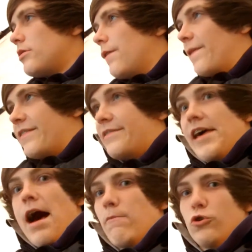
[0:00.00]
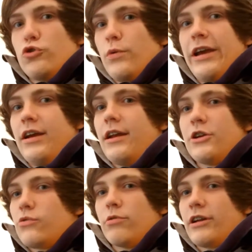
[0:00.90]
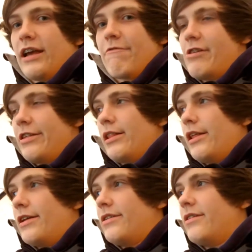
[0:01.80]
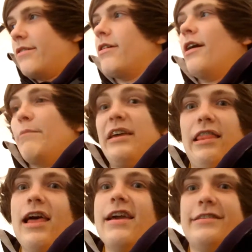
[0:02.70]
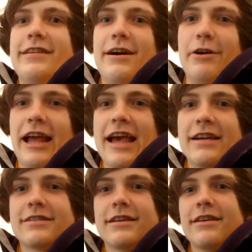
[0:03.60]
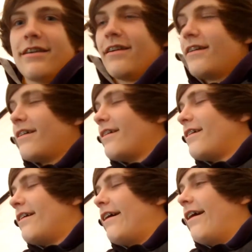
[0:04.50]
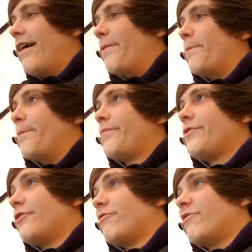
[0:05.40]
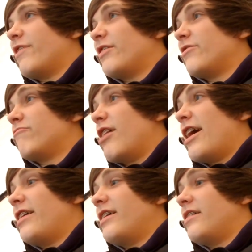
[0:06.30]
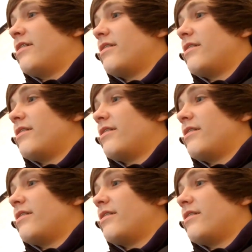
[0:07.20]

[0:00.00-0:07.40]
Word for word: and there's that much weed. I just want to get rid of the lead, and I'm being lazy now, I guess, um, due to the fact it's raining,